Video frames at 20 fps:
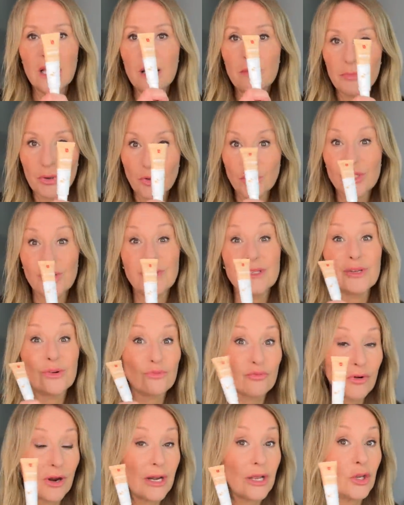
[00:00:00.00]
but also it's a
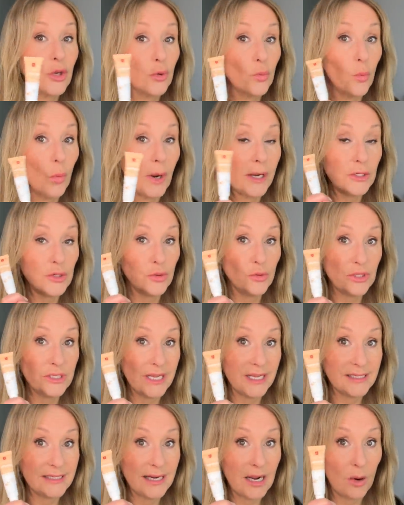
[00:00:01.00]
really good way to
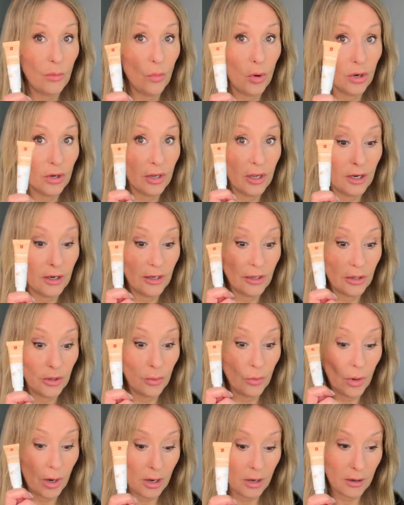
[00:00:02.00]
test out what colour
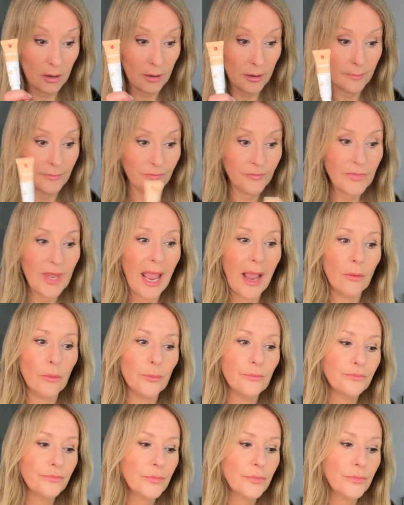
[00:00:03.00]
you are. Now,